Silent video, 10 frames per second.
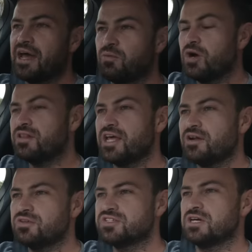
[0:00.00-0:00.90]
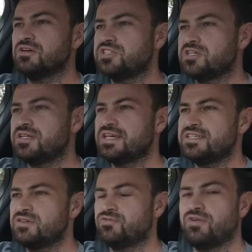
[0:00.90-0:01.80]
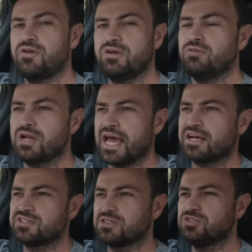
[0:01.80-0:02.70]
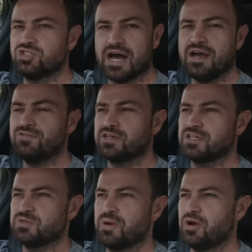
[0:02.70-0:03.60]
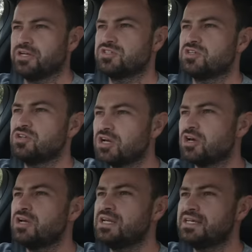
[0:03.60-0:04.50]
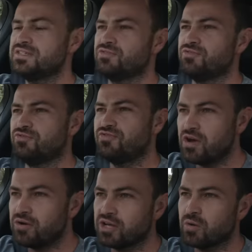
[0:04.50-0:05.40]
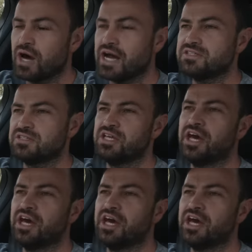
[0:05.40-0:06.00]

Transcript: And what that results in is a very relaxing driving experience. So not only is it very quiet in